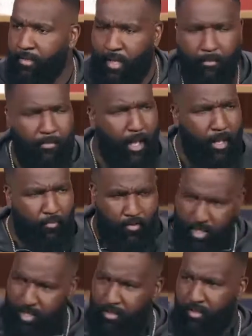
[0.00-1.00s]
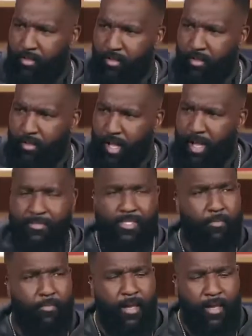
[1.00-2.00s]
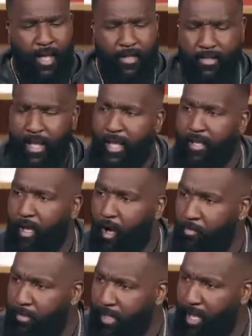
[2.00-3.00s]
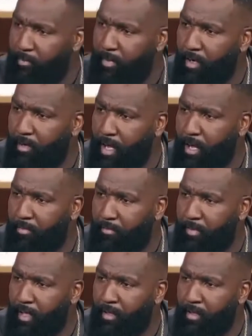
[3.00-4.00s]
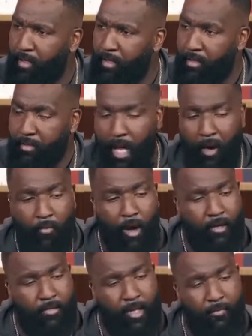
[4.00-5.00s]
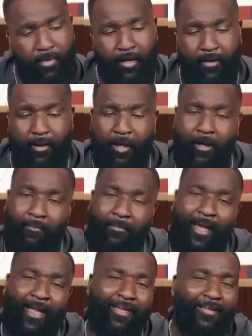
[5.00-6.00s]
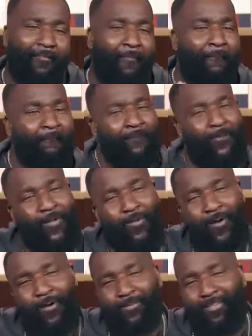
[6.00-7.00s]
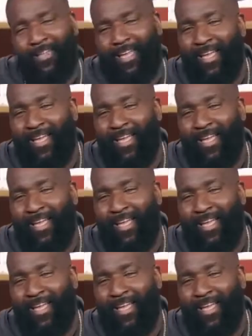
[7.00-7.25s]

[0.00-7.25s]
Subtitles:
And I'm like, what? I'm sitting back like, dang, Kobe gave me a compliment. I walked up in the club like, you know what I'm saying?